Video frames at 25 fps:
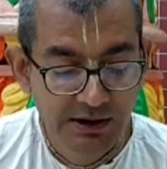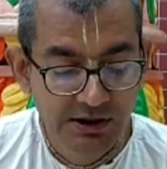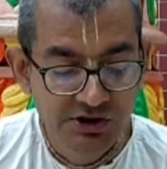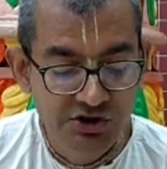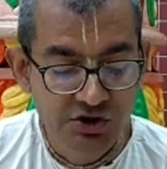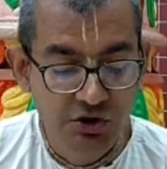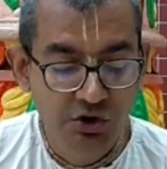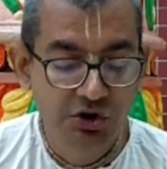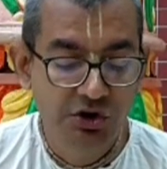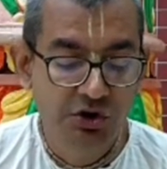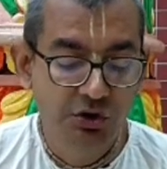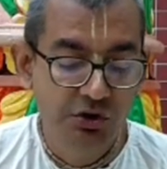
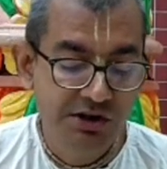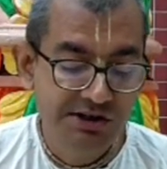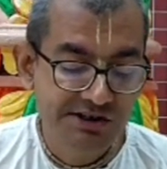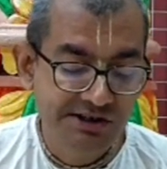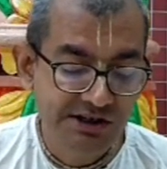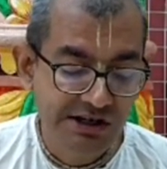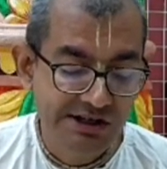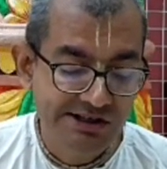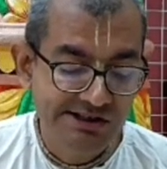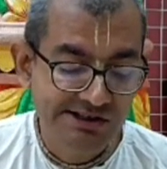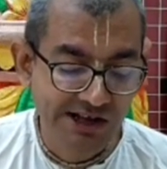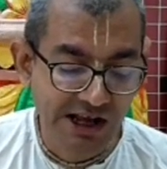So
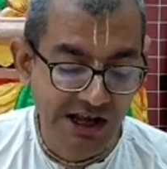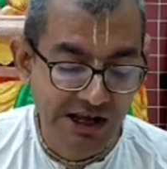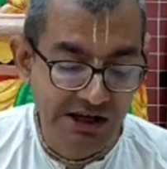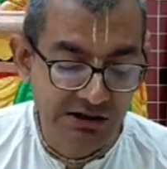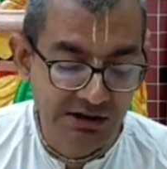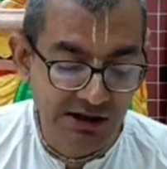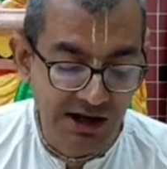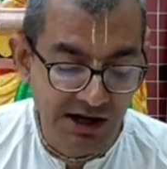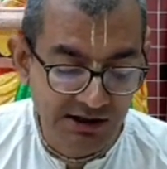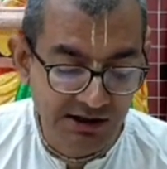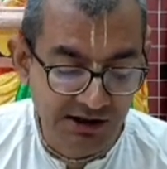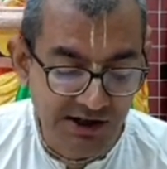Yudhishthira is
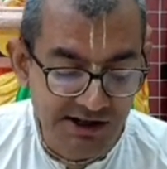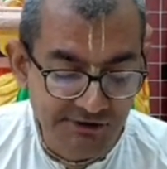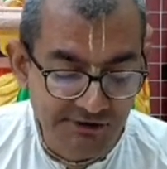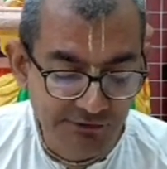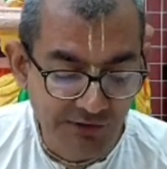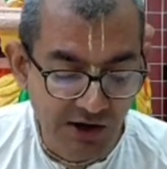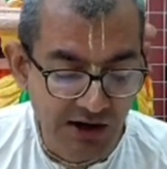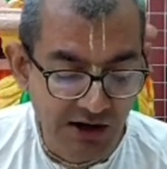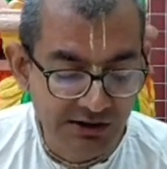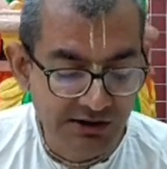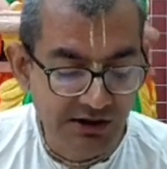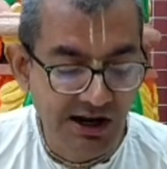saying that
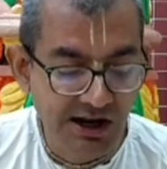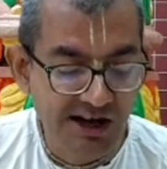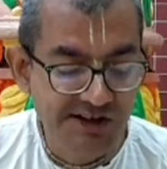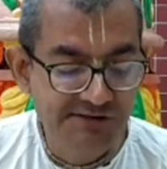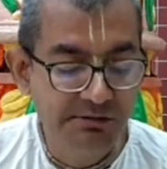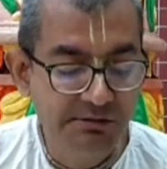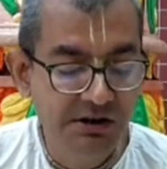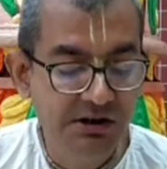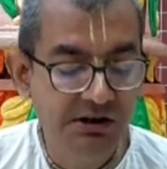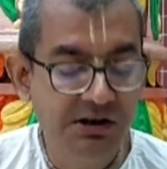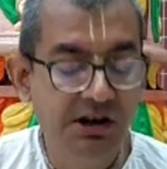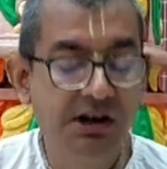his father
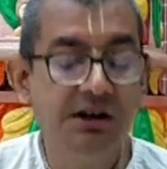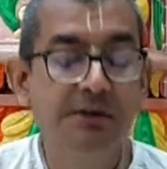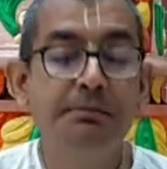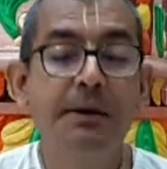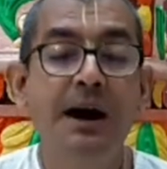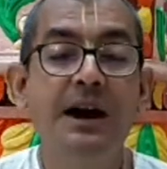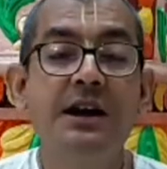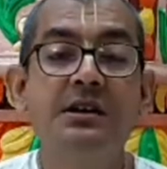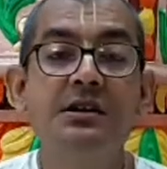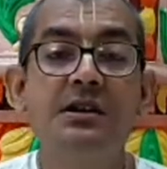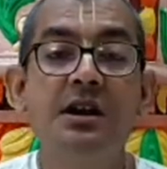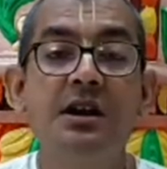has been killed
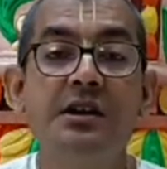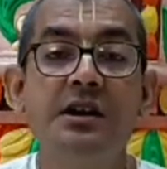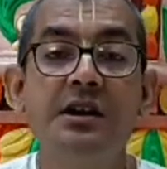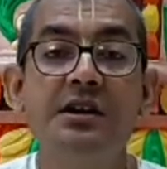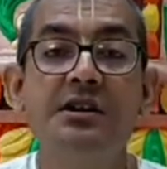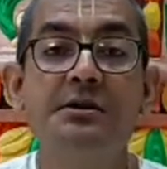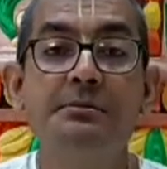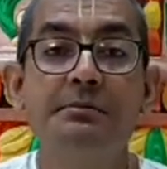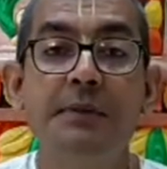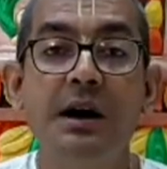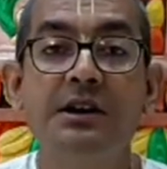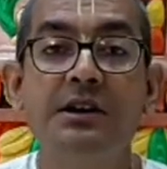by Karna
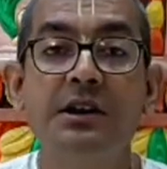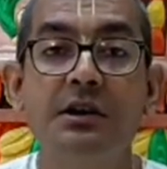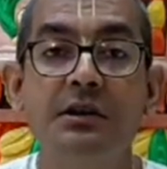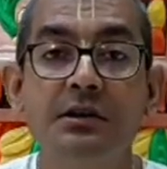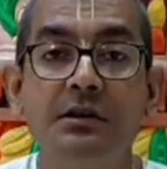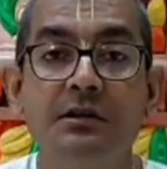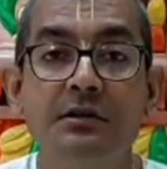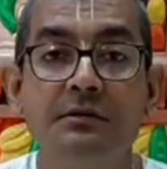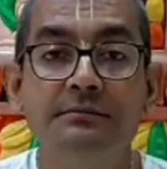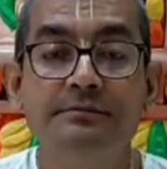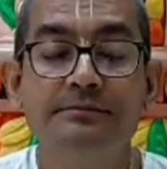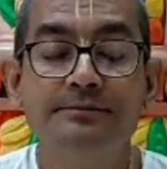in a battle.